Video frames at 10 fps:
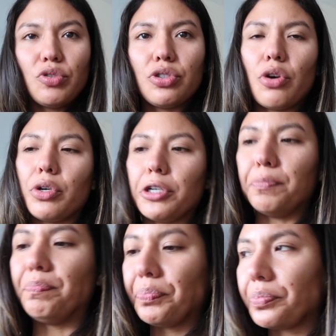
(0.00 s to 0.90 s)
So good.
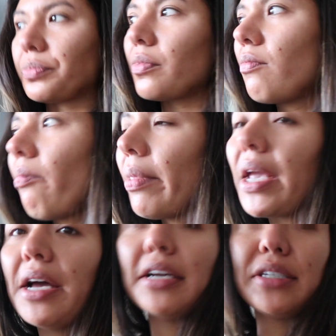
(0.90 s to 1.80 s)

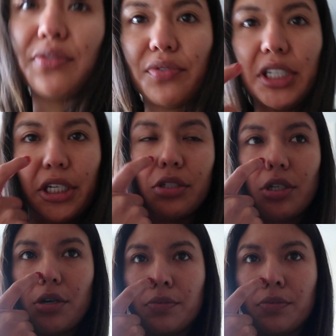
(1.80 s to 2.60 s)
And it's filling too.